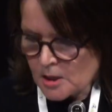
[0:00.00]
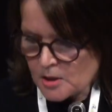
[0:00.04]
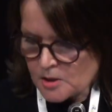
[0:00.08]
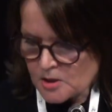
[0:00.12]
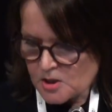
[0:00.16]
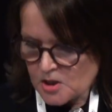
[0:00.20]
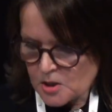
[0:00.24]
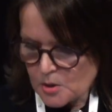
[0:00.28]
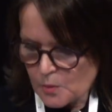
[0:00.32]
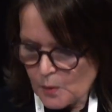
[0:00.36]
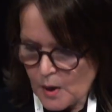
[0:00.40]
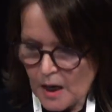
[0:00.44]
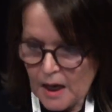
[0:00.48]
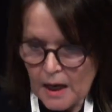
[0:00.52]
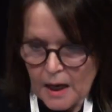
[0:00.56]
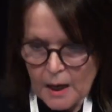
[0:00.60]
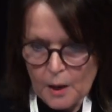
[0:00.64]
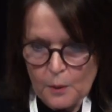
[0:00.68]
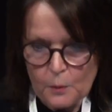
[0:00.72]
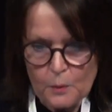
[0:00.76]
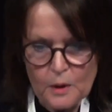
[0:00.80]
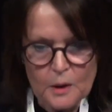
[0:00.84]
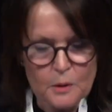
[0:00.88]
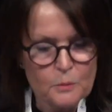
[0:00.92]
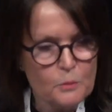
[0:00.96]
So
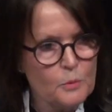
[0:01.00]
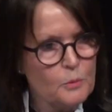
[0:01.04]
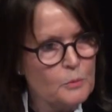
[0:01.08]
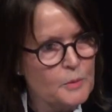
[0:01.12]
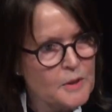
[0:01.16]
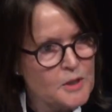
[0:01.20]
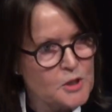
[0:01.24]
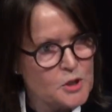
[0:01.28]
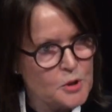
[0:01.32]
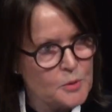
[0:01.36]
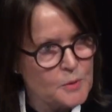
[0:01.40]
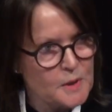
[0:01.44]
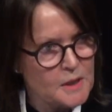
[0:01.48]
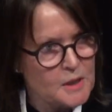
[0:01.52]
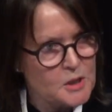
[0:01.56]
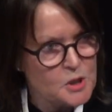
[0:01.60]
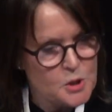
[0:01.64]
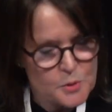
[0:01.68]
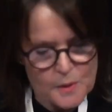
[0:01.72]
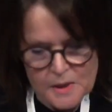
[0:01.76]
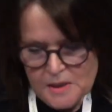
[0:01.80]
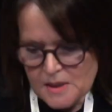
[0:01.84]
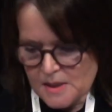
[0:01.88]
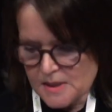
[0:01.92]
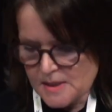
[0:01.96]
how well were we doing in
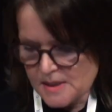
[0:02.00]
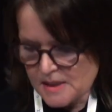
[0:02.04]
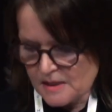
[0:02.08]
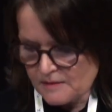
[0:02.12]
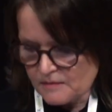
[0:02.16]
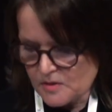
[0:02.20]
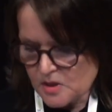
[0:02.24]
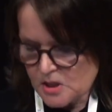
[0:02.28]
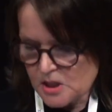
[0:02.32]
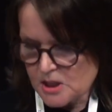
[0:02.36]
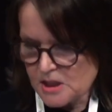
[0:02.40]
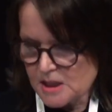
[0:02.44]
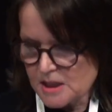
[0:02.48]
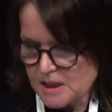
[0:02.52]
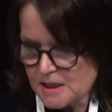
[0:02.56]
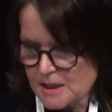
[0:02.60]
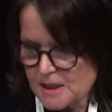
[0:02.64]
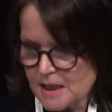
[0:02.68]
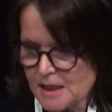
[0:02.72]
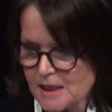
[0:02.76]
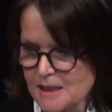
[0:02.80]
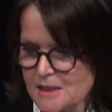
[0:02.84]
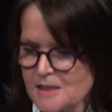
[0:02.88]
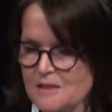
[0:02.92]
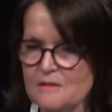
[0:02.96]
2017,
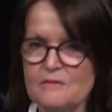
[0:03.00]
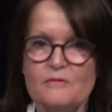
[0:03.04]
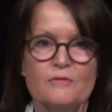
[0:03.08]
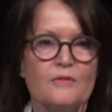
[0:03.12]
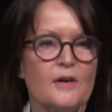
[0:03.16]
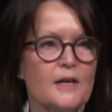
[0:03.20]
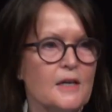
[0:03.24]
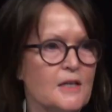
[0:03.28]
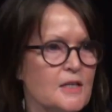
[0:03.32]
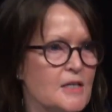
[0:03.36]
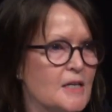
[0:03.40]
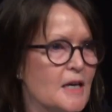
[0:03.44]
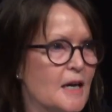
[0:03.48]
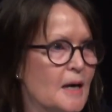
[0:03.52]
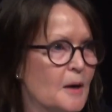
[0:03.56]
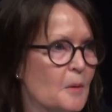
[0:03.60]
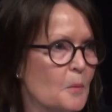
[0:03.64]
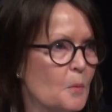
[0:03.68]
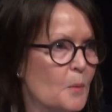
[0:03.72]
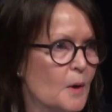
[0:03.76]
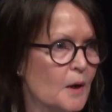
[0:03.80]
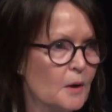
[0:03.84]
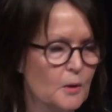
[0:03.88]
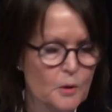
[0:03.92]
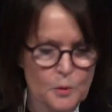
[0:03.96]
and in fact, how
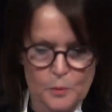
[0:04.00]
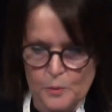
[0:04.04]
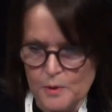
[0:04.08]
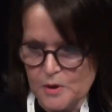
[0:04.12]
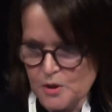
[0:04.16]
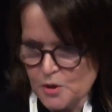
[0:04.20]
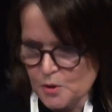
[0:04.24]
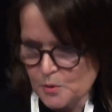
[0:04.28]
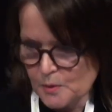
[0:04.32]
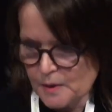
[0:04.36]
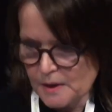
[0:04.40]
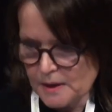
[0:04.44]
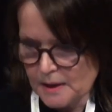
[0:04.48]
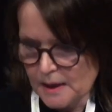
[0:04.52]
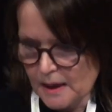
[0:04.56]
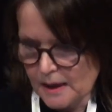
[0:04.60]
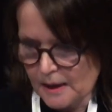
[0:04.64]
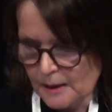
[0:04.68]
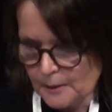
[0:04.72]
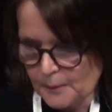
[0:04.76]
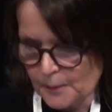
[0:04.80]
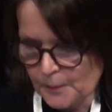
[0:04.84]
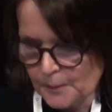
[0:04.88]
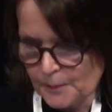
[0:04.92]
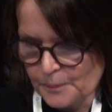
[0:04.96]
well are we doing
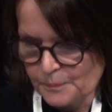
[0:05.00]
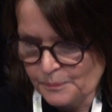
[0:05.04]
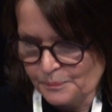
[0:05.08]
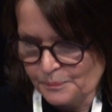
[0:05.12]
now?